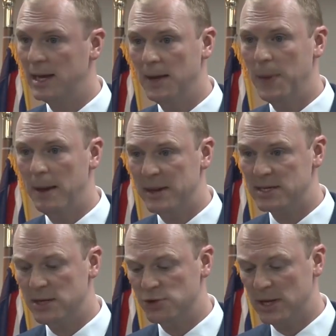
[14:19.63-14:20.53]

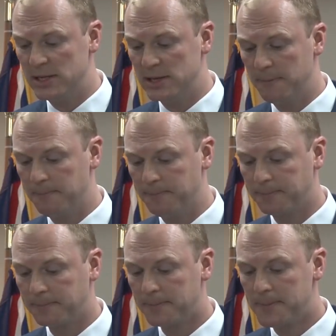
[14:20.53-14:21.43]
commitments to the
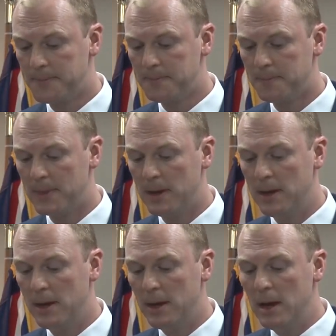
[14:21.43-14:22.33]
people of the
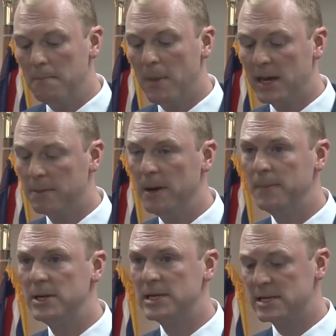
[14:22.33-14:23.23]
territory. My
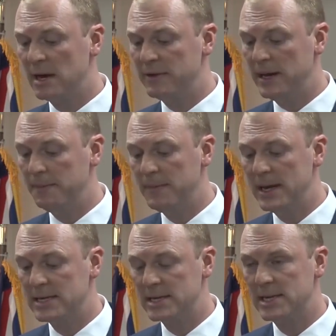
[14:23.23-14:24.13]
commitment as governor
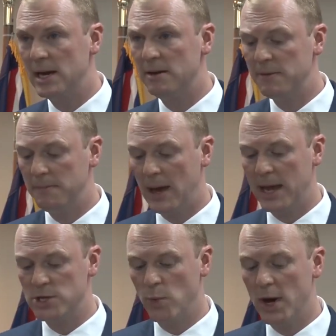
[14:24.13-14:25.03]
is to serve
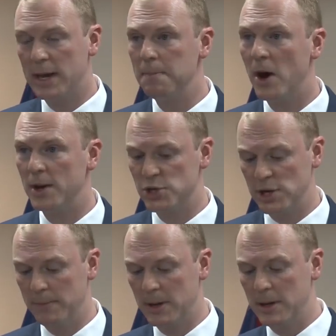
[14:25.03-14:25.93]
and to work in
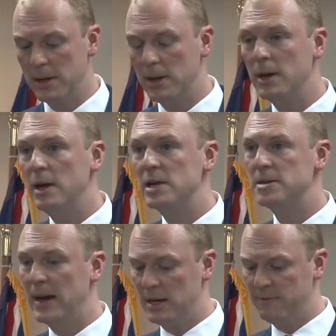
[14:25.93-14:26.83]
partnership
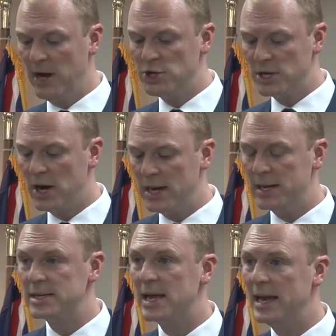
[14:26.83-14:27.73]
to make the Virgin
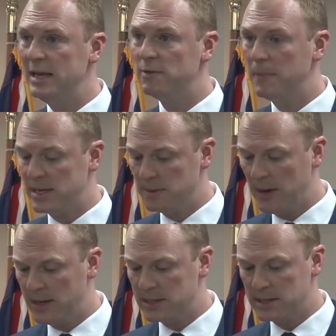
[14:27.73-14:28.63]
Islands an even better
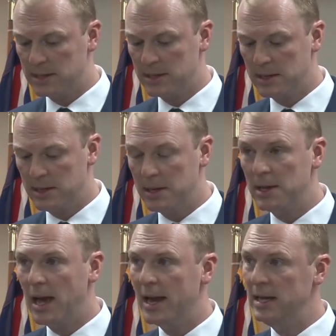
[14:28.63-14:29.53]
place,
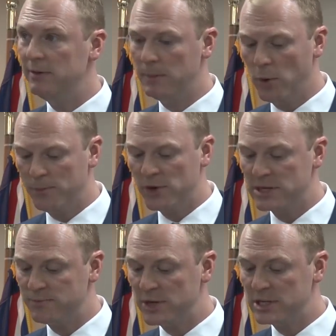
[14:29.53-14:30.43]
an even more
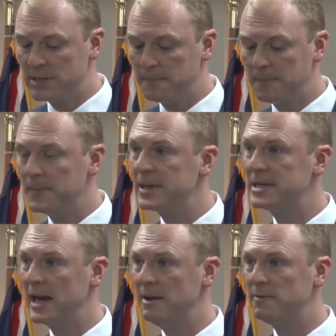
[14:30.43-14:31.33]
prosperous,
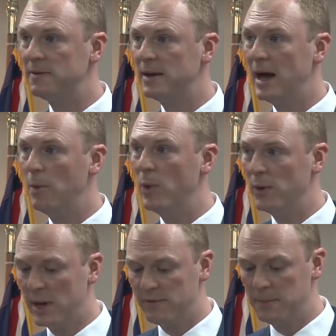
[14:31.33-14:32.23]
safe and
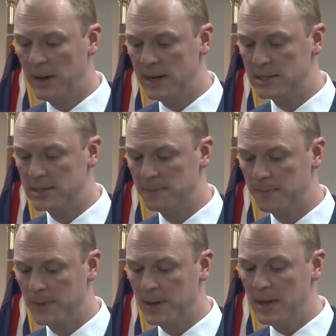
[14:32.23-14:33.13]
well-governed place,
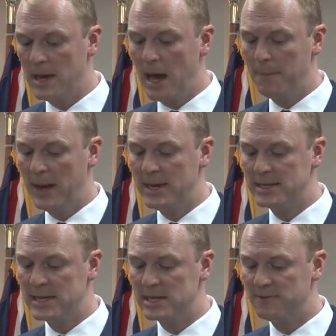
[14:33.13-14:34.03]
a
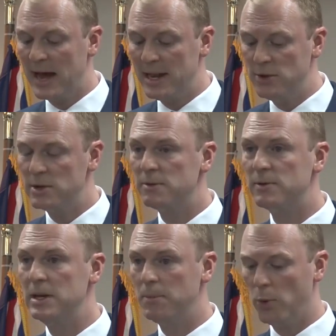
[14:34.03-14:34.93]
place that is valued
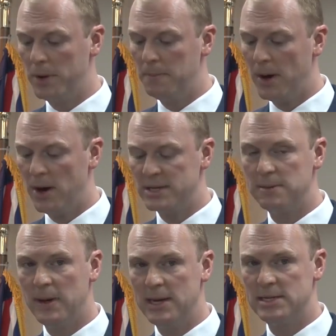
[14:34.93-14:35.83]
for the important
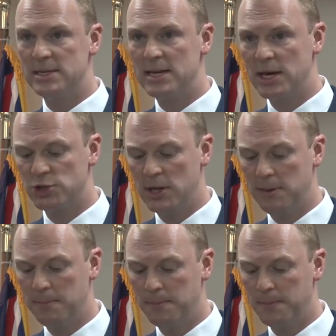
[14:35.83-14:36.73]
part it plays
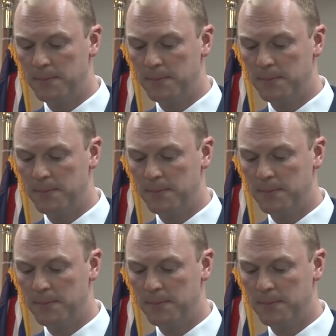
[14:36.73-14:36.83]
internationally,